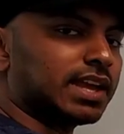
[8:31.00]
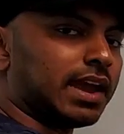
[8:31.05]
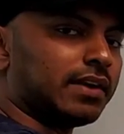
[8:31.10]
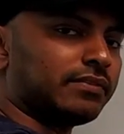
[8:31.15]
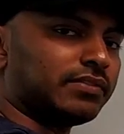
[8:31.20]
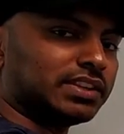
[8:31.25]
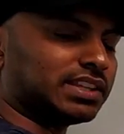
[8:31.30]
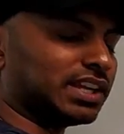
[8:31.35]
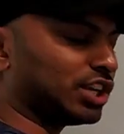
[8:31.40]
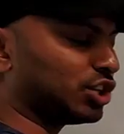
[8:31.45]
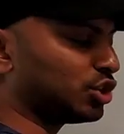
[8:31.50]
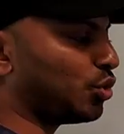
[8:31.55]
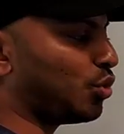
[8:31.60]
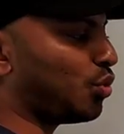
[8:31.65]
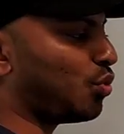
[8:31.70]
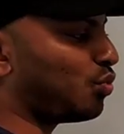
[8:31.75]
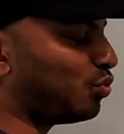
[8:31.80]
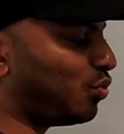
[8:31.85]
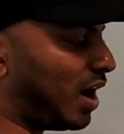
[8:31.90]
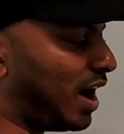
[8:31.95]
everything to
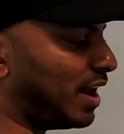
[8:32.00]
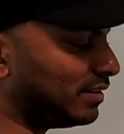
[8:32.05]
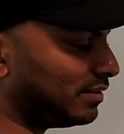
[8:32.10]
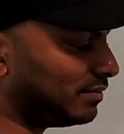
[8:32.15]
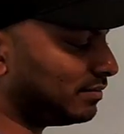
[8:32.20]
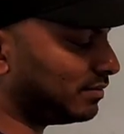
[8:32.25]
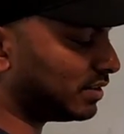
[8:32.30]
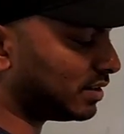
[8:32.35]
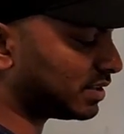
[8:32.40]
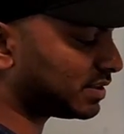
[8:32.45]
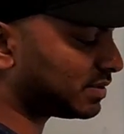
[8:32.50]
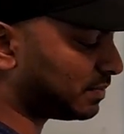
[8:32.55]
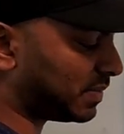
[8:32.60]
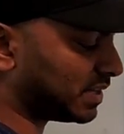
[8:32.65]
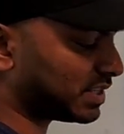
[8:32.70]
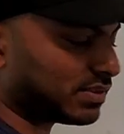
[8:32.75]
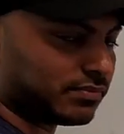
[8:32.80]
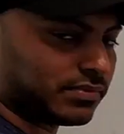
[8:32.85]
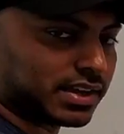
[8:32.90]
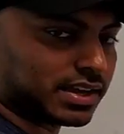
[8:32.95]
one
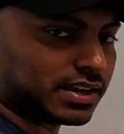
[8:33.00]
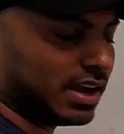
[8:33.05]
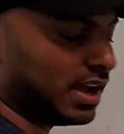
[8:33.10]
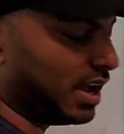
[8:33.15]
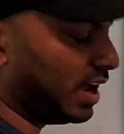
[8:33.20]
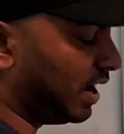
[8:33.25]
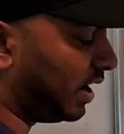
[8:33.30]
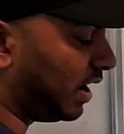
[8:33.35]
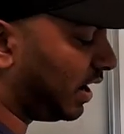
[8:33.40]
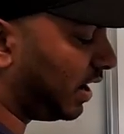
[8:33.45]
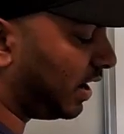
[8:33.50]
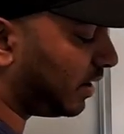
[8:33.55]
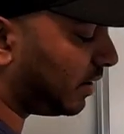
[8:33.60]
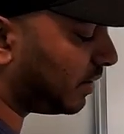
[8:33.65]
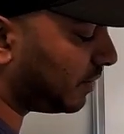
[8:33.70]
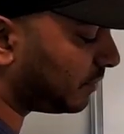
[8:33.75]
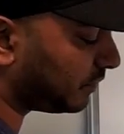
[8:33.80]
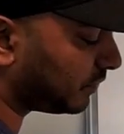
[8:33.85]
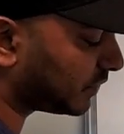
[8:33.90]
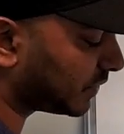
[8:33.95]
specific
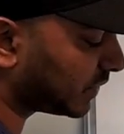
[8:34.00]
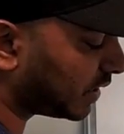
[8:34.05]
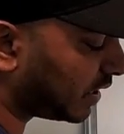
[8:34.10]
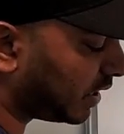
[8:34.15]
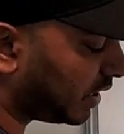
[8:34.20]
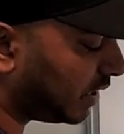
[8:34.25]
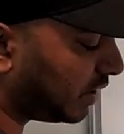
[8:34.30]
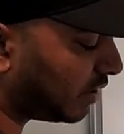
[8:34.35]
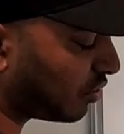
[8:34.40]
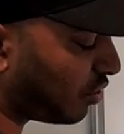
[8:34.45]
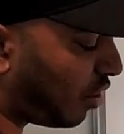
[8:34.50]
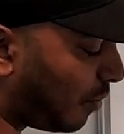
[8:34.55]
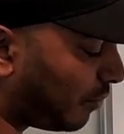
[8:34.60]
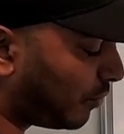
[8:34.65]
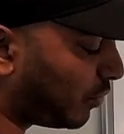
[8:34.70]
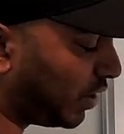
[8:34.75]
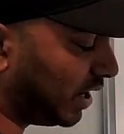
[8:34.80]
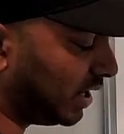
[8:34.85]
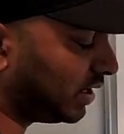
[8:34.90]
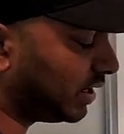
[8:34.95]
um, uh,
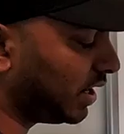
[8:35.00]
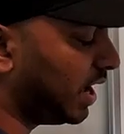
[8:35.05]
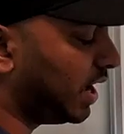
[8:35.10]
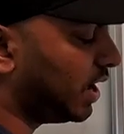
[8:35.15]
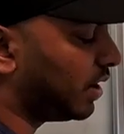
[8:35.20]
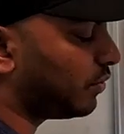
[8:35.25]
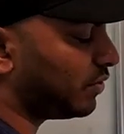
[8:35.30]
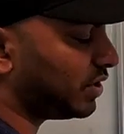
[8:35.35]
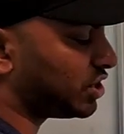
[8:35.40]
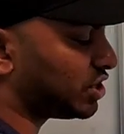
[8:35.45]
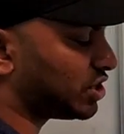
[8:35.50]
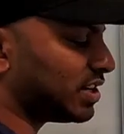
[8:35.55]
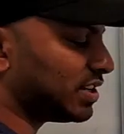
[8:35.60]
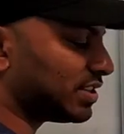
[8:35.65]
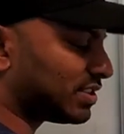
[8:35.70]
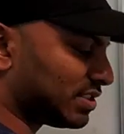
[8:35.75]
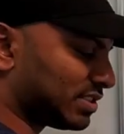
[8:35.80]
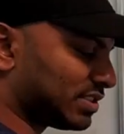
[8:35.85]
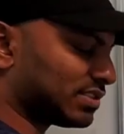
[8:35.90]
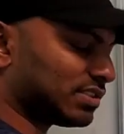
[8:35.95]
component, which
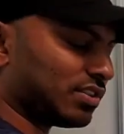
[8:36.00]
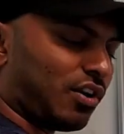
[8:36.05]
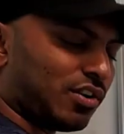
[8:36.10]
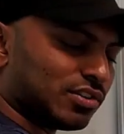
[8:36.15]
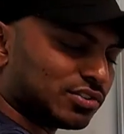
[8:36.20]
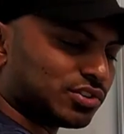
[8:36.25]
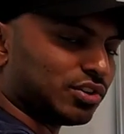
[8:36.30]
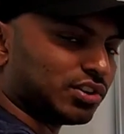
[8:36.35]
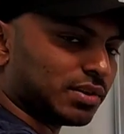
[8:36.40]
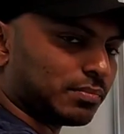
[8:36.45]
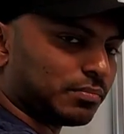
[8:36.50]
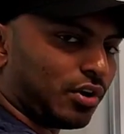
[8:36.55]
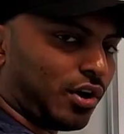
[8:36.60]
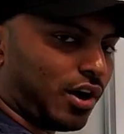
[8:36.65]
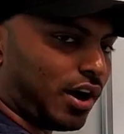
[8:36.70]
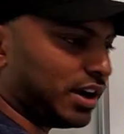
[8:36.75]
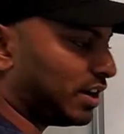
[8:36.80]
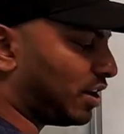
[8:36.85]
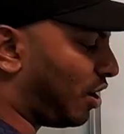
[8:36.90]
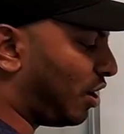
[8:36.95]
is also
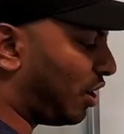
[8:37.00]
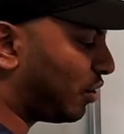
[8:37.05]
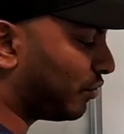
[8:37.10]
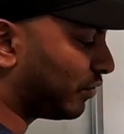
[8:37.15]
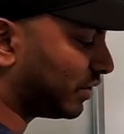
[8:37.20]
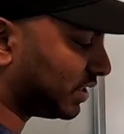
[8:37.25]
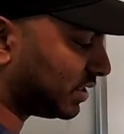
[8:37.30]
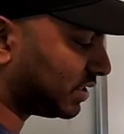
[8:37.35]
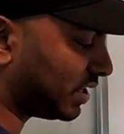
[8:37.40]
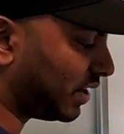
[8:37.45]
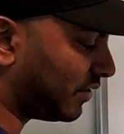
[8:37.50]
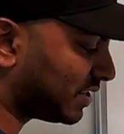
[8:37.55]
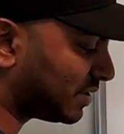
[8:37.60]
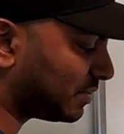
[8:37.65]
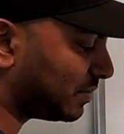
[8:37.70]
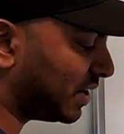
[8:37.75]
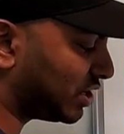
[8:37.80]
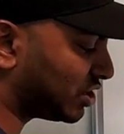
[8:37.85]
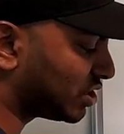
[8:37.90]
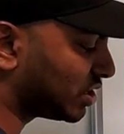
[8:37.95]
deployed along with the service
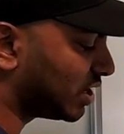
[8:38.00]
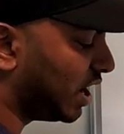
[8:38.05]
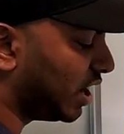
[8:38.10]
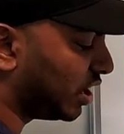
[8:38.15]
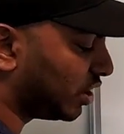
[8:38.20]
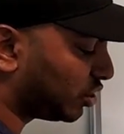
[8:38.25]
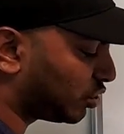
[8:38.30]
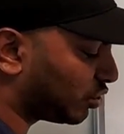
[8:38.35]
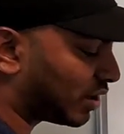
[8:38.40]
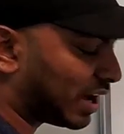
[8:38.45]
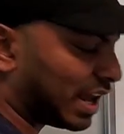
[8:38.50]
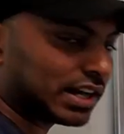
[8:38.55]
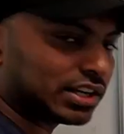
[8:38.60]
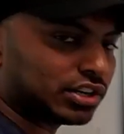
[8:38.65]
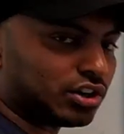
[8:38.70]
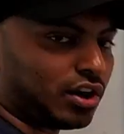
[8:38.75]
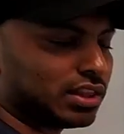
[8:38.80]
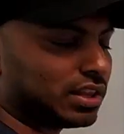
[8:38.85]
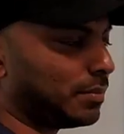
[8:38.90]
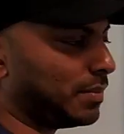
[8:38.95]
mesh to
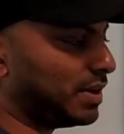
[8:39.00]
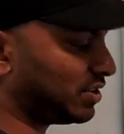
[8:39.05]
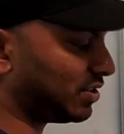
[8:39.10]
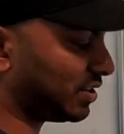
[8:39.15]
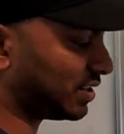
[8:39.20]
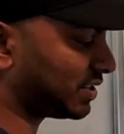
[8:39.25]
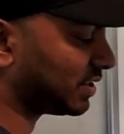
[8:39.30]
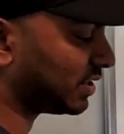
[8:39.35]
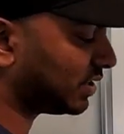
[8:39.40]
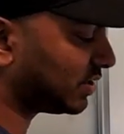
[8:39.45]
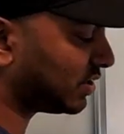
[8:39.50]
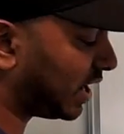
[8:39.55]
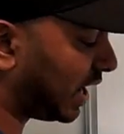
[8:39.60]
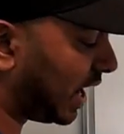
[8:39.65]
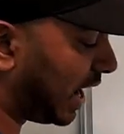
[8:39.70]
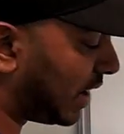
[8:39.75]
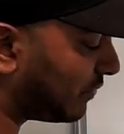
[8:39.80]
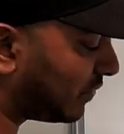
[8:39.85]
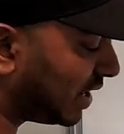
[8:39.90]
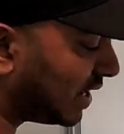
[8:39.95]
collect all the metrics. Say
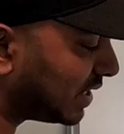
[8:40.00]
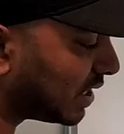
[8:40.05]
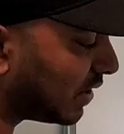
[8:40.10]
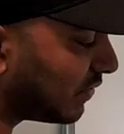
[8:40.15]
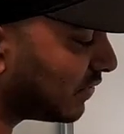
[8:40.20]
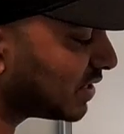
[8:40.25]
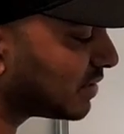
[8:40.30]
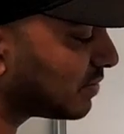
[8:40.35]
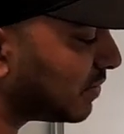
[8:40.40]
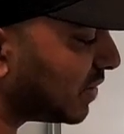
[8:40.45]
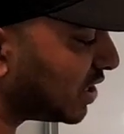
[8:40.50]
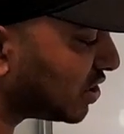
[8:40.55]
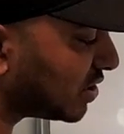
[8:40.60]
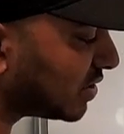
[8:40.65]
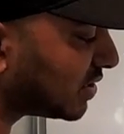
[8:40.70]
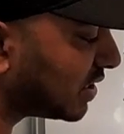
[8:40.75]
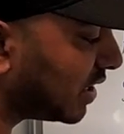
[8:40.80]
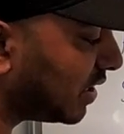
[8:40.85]
every service mesh is